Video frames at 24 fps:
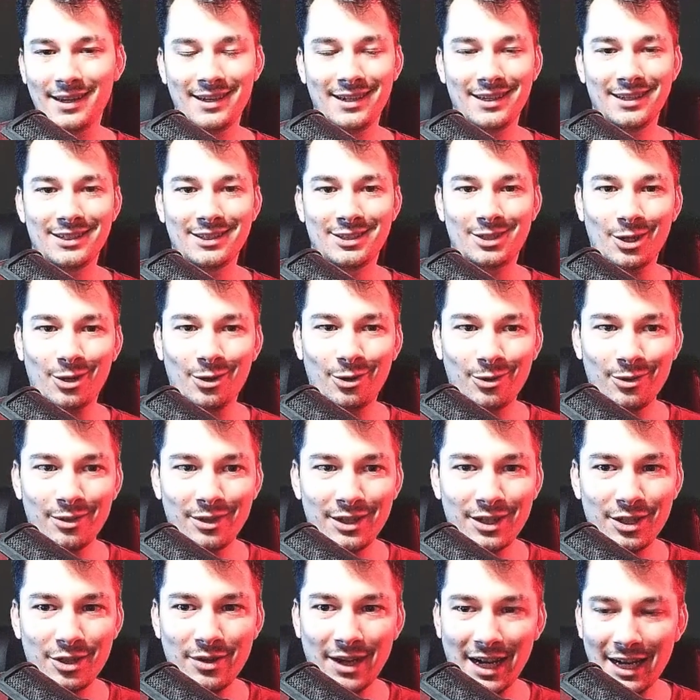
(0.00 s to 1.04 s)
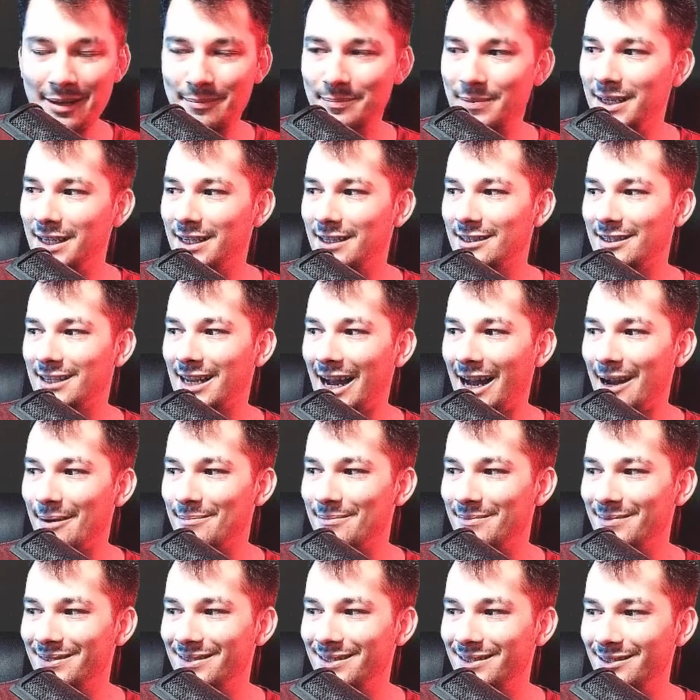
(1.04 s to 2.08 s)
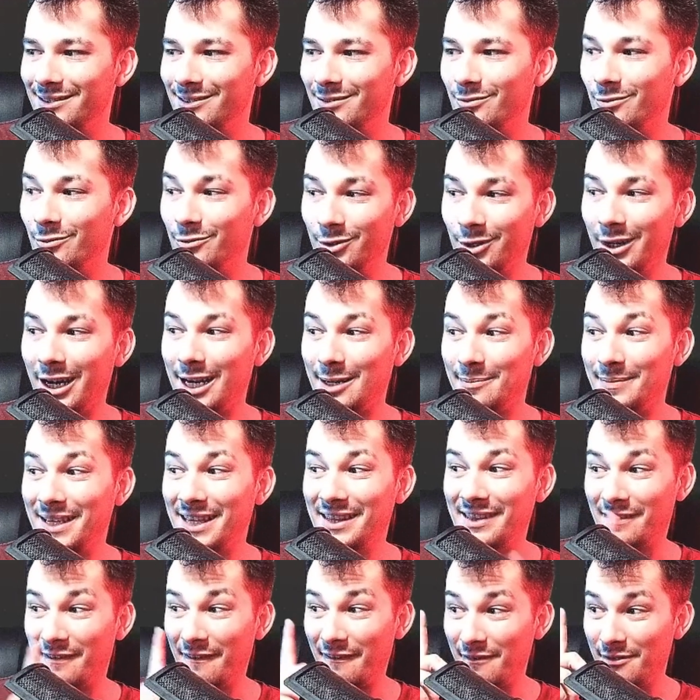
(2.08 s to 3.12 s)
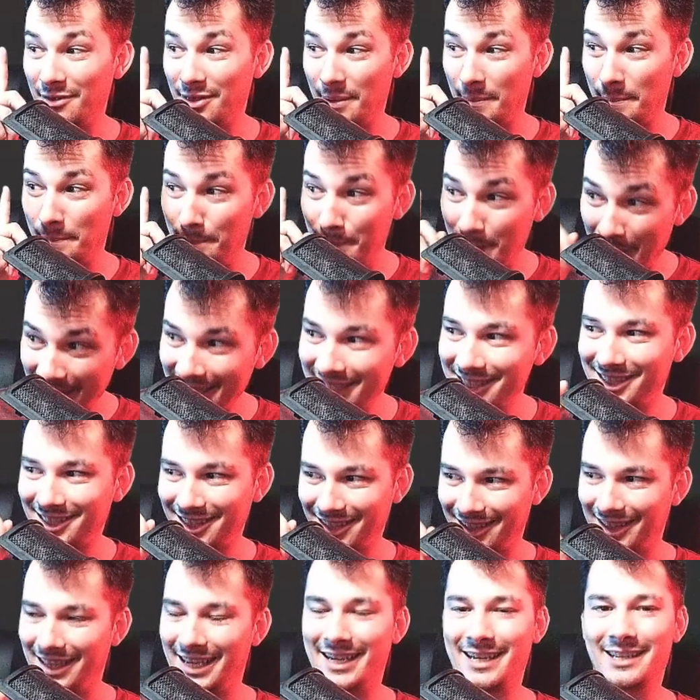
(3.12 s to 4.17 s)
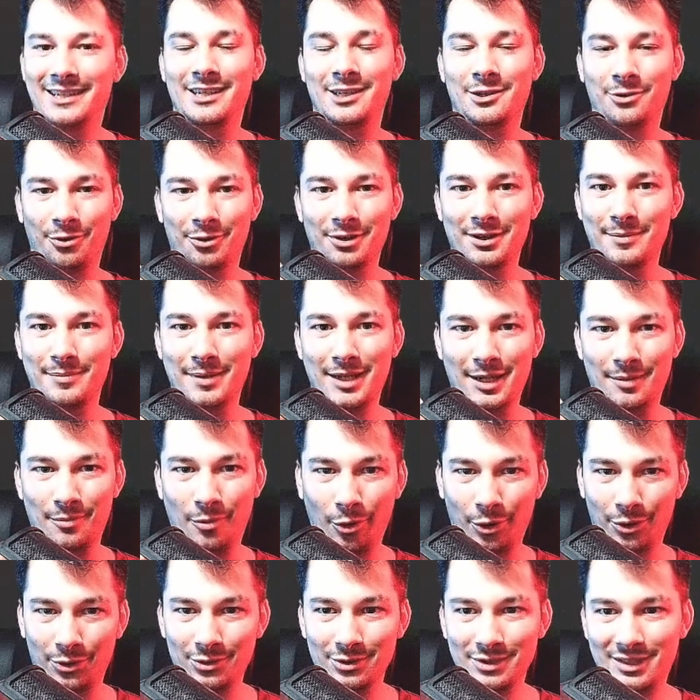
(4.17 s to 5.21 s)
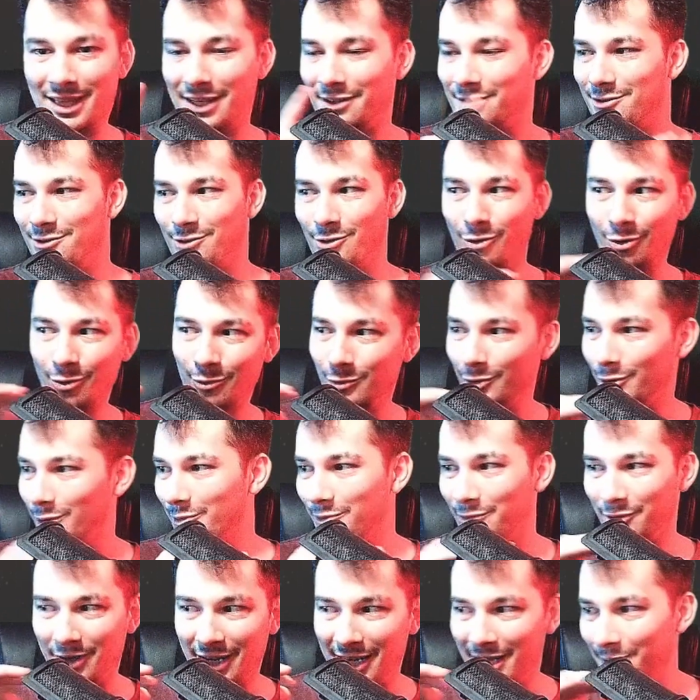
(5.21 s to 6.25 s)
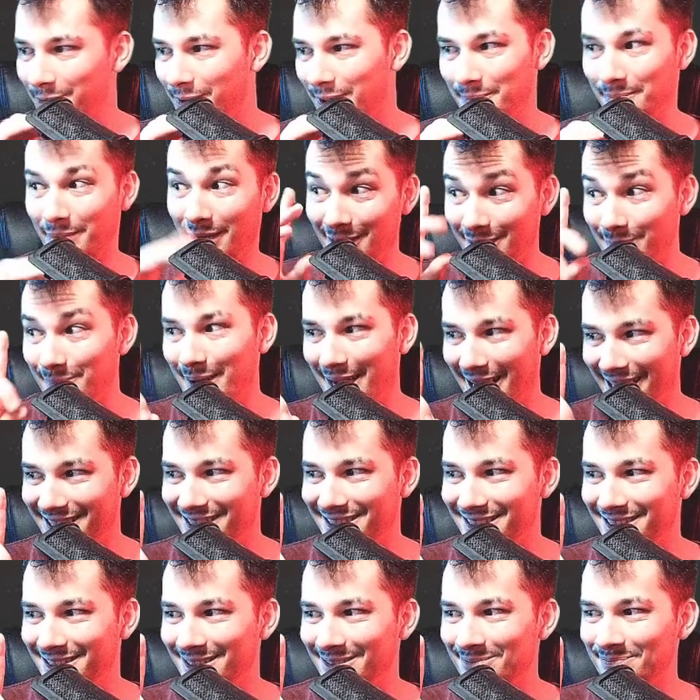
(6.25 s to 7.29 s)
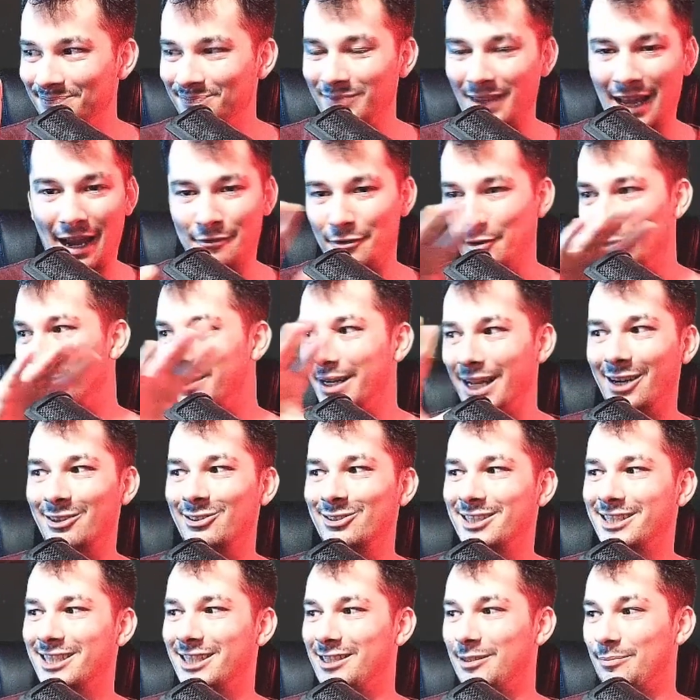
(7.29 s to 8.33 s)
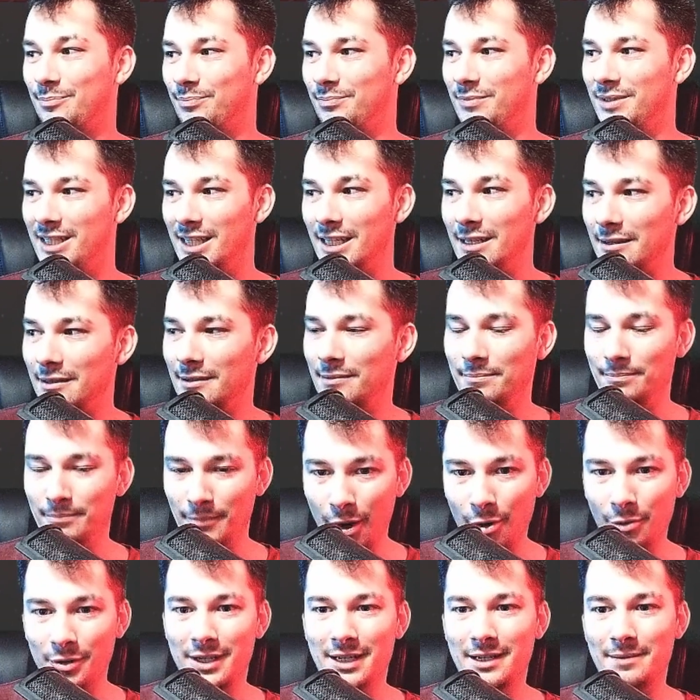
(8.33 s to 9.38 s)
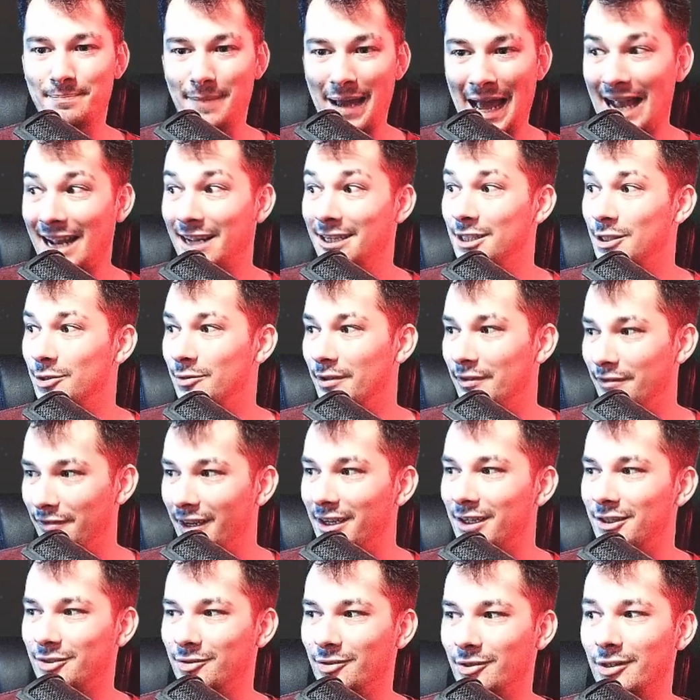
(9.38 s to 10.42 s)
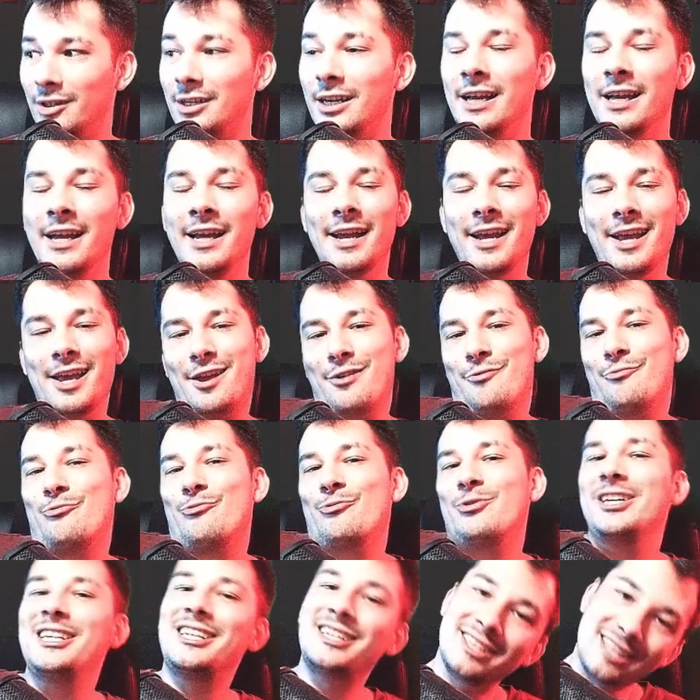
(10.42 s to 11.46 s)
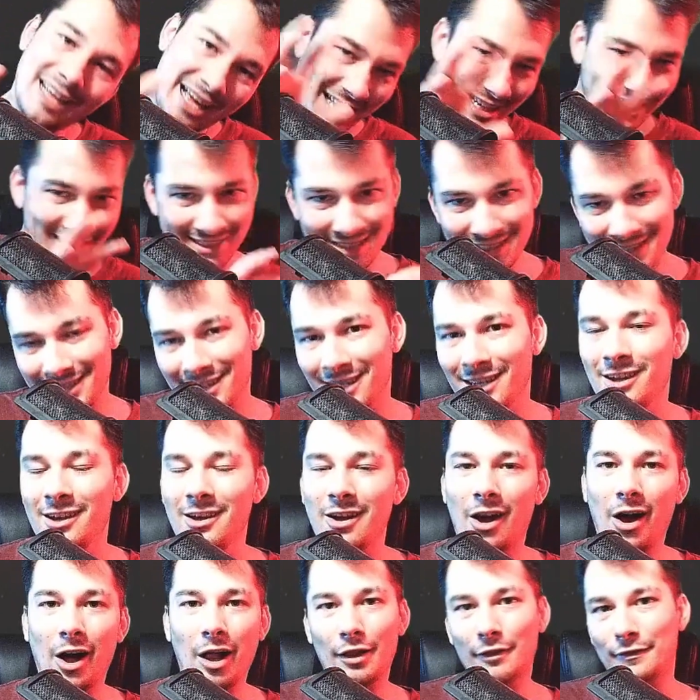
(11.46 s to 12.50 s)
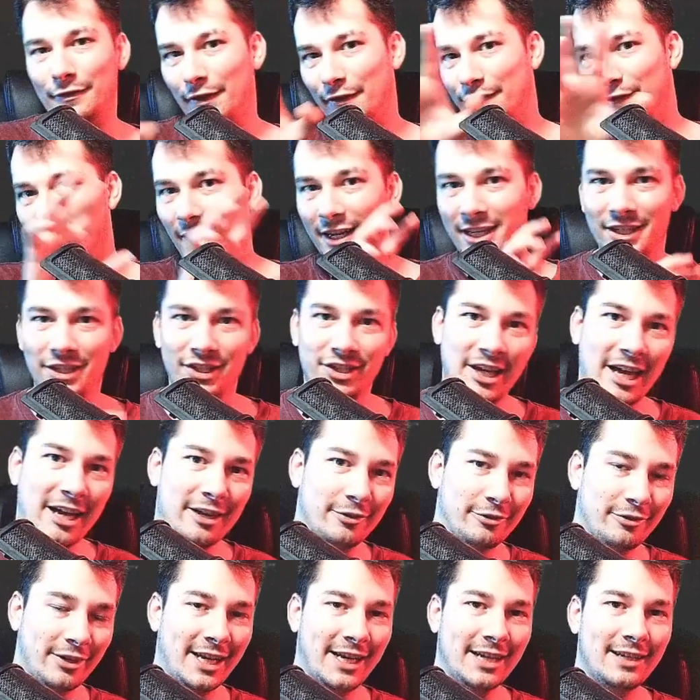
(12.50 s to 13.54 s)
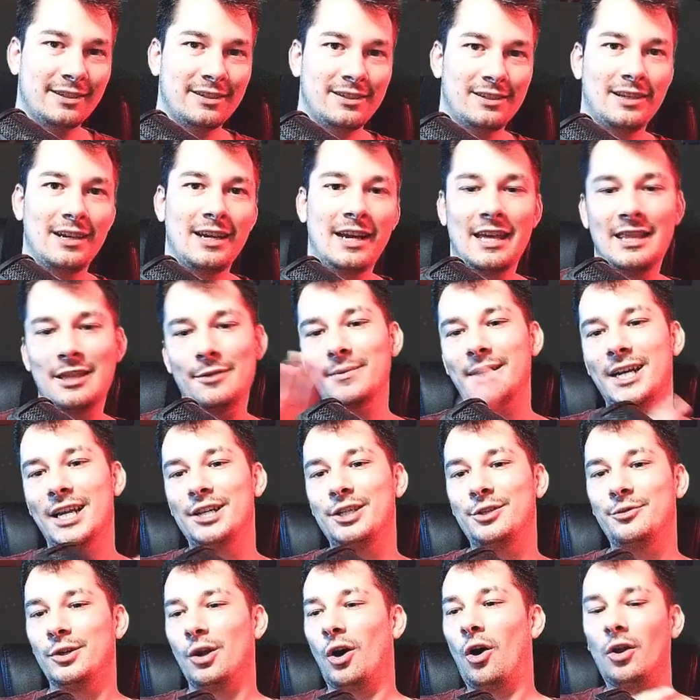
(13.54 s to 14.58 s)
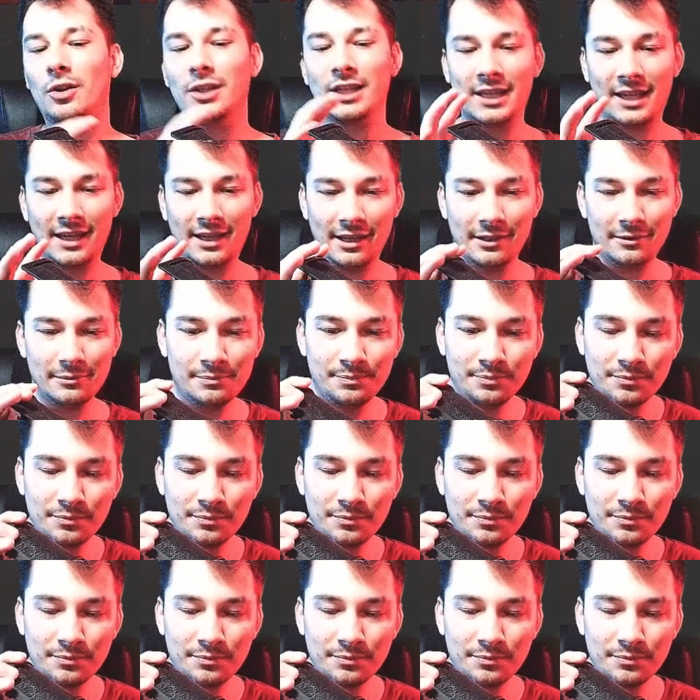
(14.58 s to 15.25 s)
So you got to be in the best clan in order to be Immortals. There's no room for anyone but best. Everyone else gets demoted back into Adventurer. It resets all of our fucking shadow ranks, and then we got to do it all again